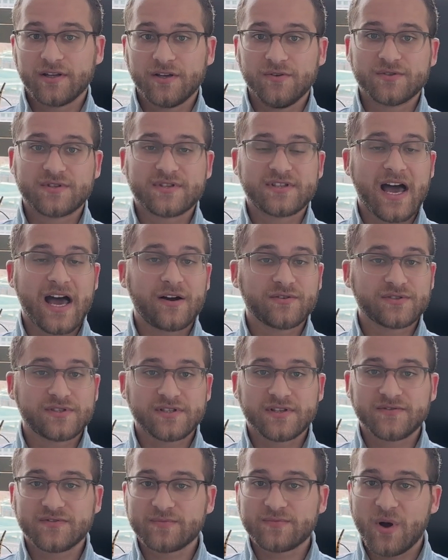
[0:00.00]
use
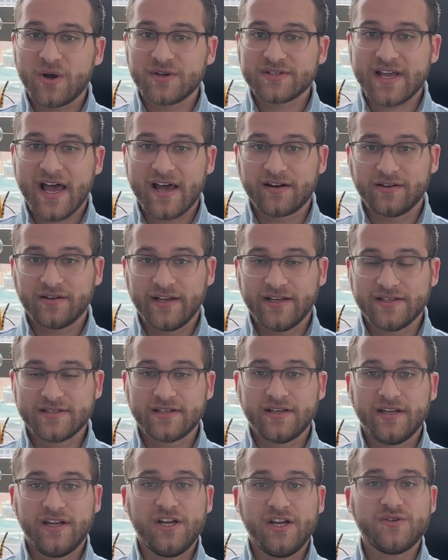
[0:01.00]
thousands of small satellites,
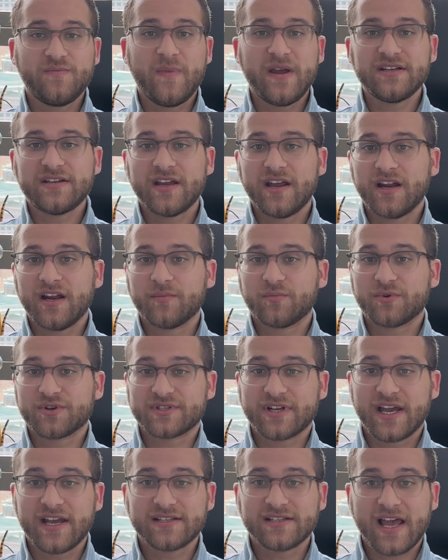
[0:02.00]
each maintaining
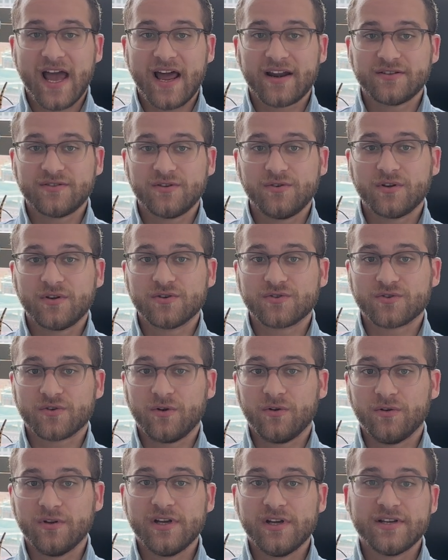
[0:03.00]
precise attitude
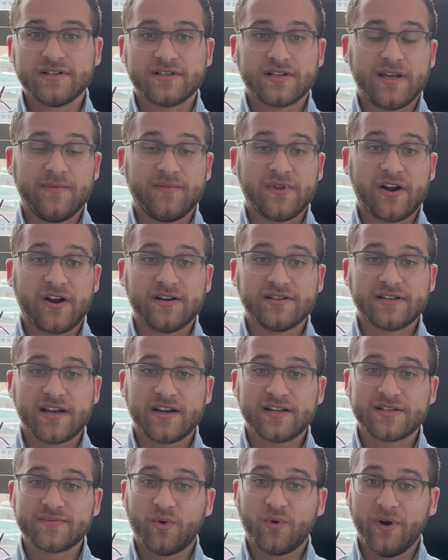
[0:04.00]
control to keep their
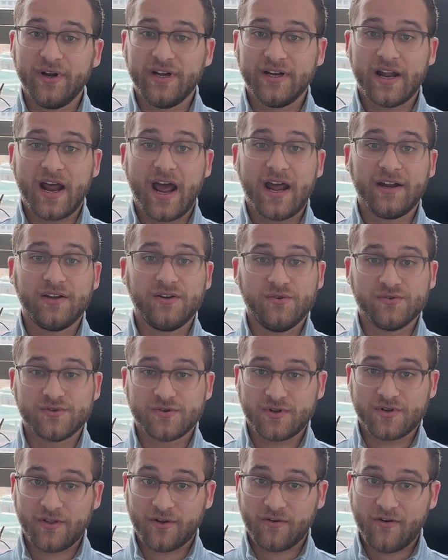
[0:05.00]
antennas pointed at users
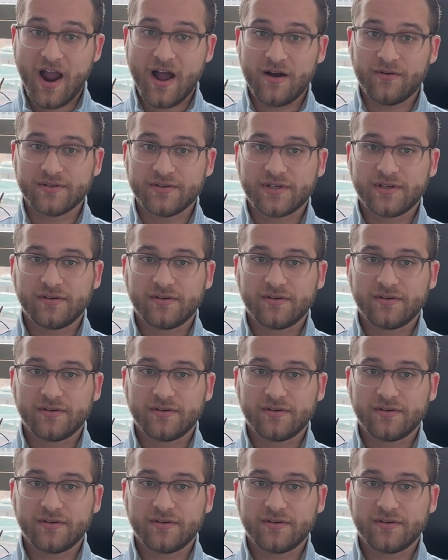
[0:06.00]
on the ground.